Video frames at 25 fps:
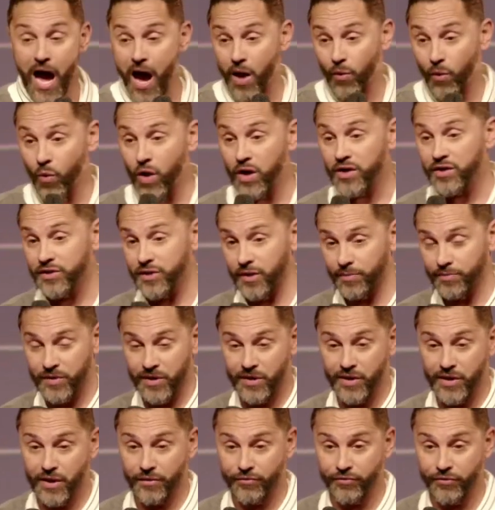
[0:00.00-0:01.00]
I want
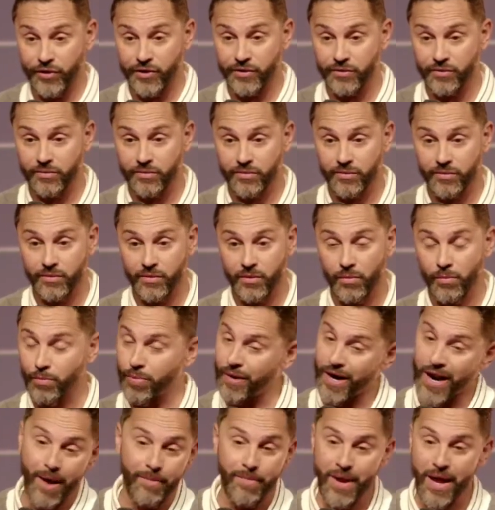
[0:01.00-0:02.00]
something different,
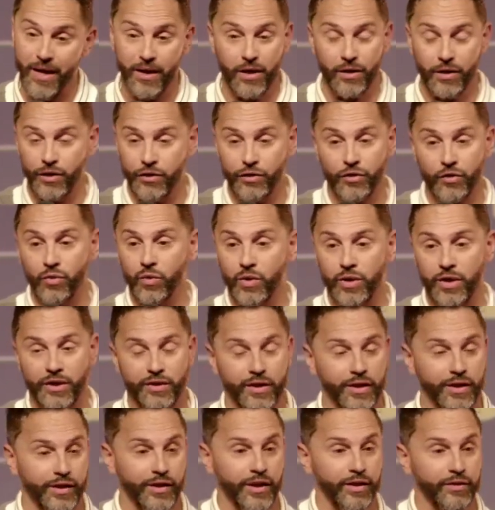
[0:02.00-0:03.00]
but I'm not going to do
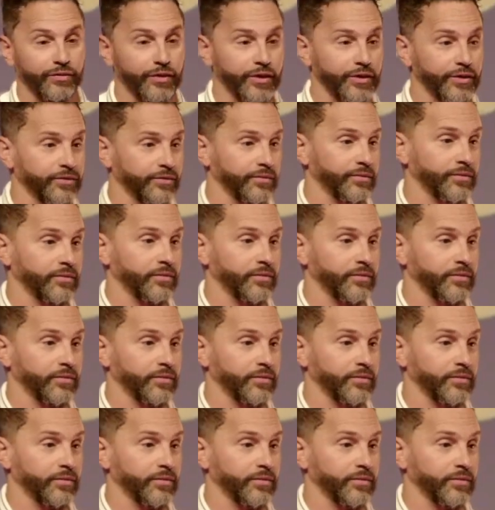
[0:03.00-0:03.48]
anything different.